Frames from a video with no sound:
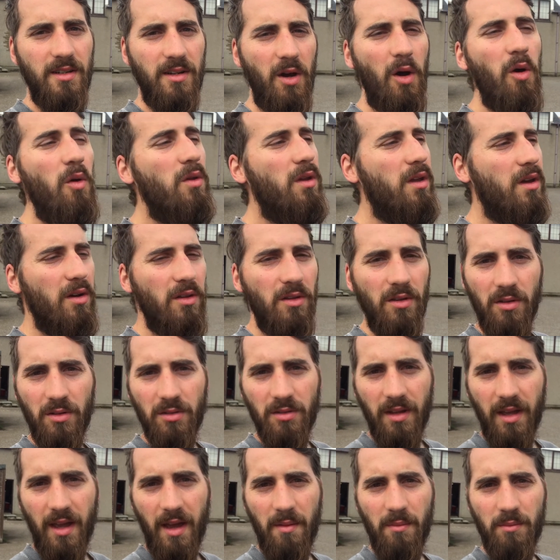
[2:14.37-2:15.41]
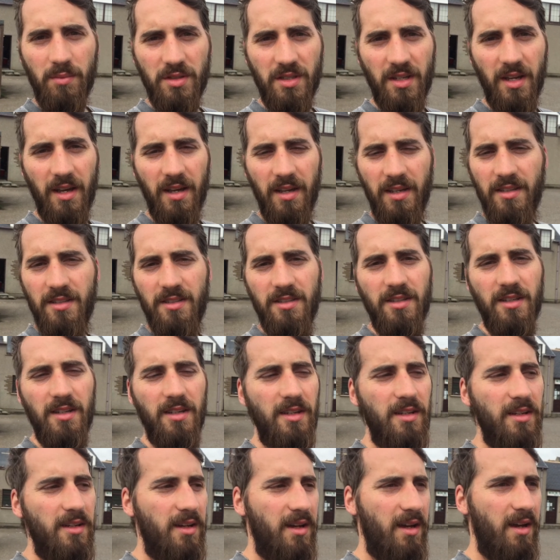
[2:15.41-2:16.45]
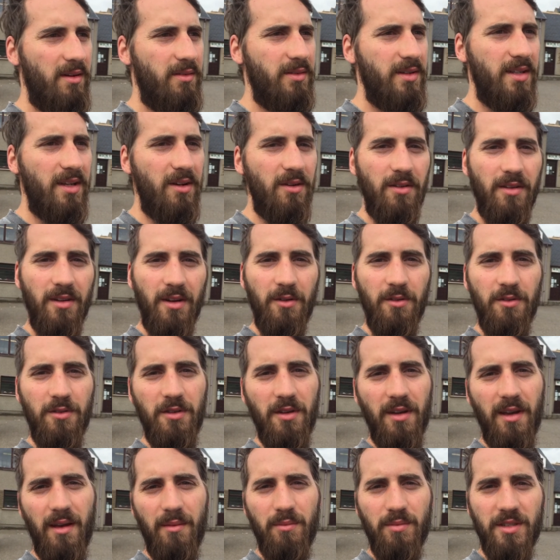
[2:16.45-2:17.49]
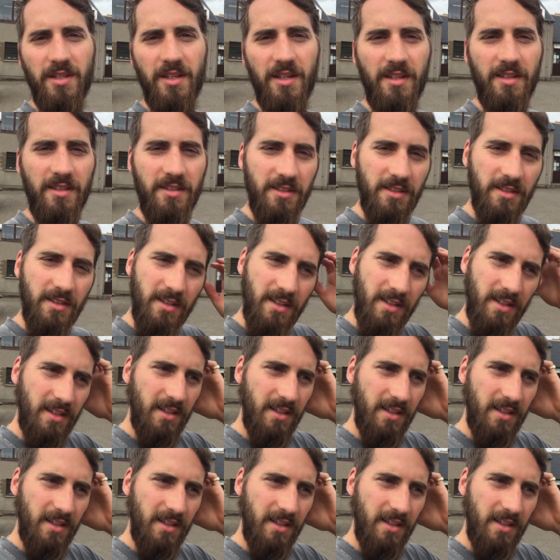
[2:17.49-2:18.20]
only on campsites, and we don't go to campsites.